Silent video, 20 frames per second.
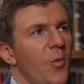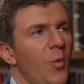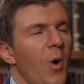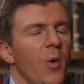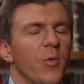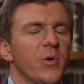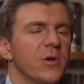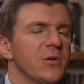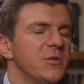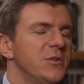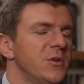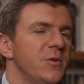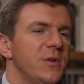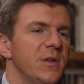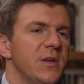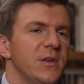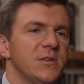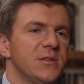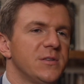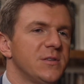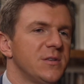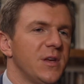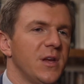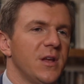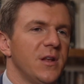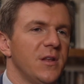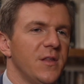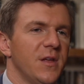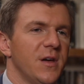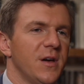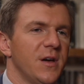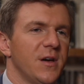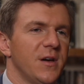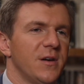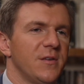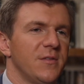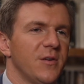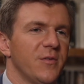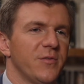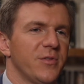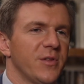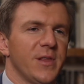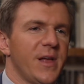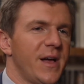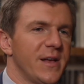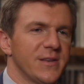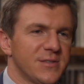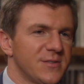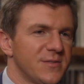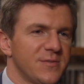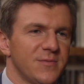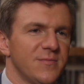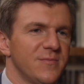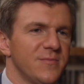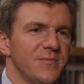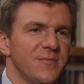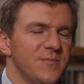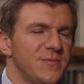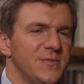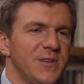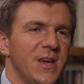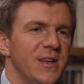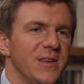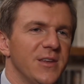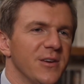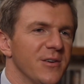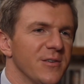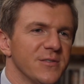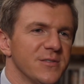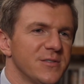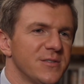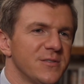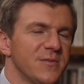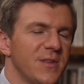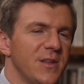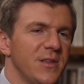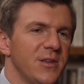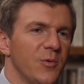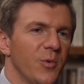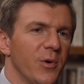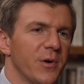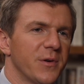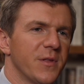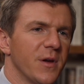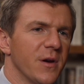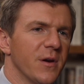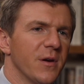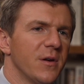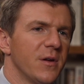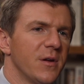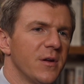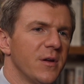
What were your duties in the, over the last 10 years that you worked there?